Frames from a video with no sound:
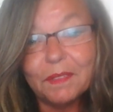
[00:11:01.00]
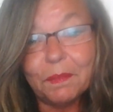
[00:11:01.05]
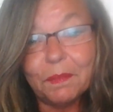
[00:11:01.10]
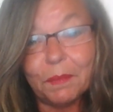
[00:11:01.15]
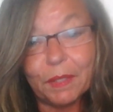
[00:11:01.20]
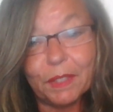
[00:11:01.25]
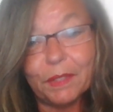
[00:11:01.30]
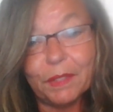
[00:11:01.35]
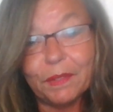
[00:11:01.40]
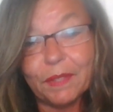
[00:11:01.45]

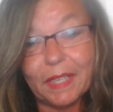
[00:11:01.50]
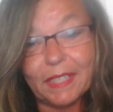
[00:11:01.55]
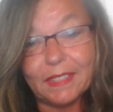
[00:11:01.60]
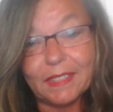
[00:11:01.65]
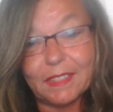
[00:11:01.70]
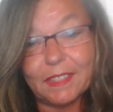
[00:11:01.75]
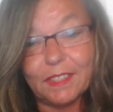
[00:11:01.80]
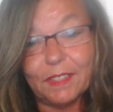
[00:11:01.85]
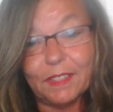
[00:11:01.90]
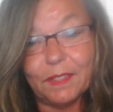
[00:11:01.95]
What do you
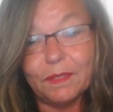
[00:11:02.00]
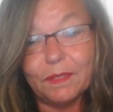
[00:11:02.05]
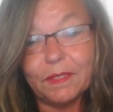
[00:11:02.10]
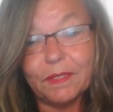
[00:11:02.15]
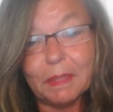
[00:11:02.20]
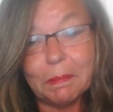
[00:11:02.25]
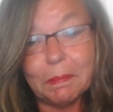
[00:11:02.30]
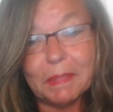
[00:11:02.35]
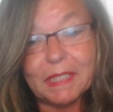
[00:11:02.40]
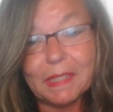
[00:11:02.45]
guys do?
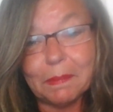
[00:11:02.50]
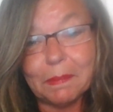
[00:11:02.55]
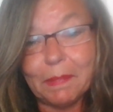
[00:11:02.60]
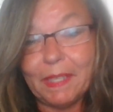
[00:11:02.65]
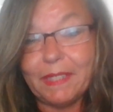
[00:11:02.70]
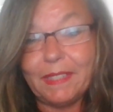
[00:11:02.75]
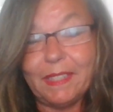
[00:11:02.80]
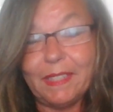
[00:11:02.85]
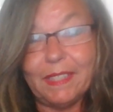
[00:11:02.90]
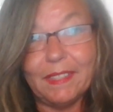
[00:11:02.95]
Give me some
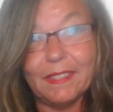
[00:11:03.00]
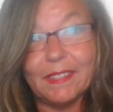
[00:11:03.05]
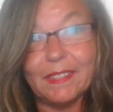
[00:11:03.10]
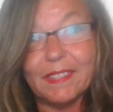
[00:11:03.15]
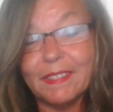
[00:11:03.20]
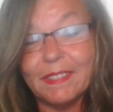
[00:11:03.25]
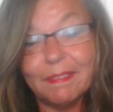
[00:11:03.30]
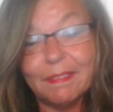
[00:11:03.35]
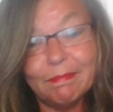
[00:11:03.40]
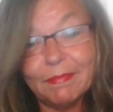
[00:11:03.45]

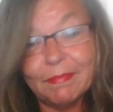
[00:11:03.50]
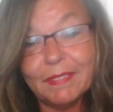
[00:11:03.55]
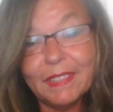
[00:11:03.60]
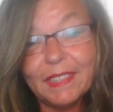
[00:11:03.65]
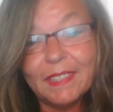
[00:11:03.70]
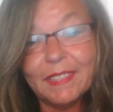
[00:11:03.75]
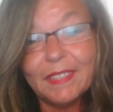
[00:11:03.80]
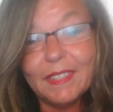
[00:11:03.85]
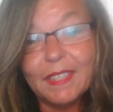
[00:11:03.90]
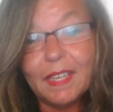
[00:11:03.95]
ideas.
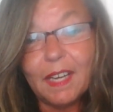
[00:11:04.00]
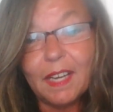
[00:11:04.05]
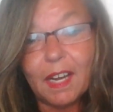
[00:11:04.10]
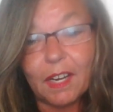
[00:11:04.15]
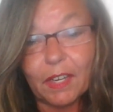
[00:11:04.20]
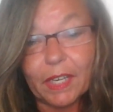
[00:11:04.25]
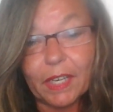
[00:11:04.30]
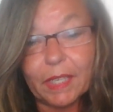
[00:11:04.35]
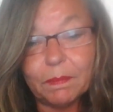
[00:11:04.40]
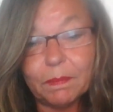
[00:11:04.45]

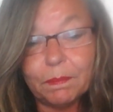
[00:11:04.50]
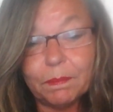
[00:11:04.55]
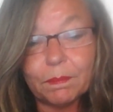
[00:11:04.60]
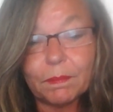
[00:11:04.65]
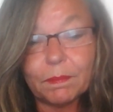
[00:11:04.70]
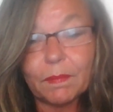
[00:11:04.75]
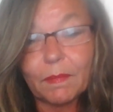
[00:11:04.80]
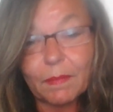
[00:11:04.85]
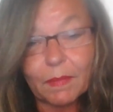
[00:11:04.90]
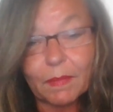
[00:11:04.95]
All right.
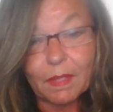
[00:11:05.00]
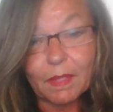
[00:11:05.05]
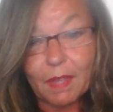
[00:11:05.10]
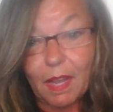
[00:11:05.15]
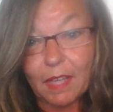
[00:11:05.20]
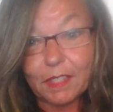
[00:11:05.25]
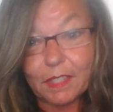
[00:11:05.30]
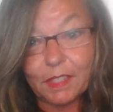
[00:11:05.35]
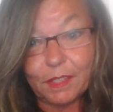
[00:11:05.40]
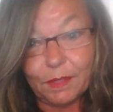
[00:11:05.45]

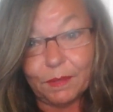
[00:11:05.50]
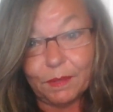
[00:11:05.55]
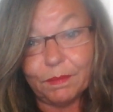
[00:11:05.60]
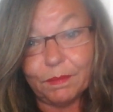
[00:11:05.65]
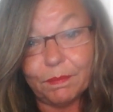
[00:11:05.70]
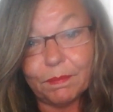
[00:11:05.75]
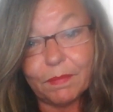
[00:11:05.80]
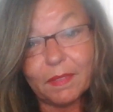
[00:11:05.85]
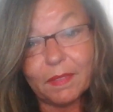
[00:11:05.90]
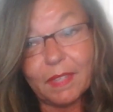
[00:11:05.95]
Talk
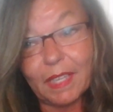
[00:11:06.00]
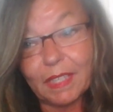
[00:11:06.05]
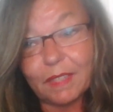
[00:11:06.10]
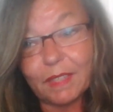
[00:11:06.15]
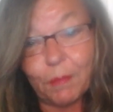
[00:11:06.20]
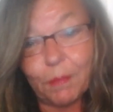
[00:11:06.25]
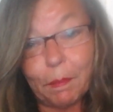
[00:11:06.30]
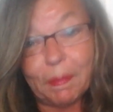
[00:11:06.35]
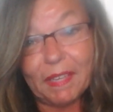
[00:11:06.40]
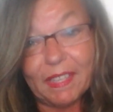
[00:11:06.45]
soon. Thanks
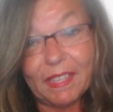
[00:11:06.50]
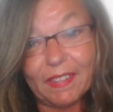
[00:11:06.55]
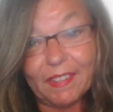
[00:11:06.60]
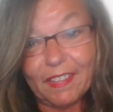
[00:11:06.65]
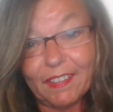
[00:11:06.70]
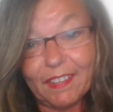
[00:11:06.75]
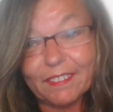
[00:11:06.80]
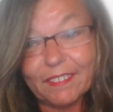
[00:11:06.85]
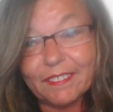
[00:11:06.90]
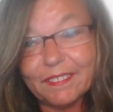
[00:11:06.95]
for being
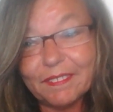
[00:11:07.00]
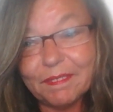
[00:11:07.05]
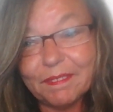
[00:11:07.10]
there.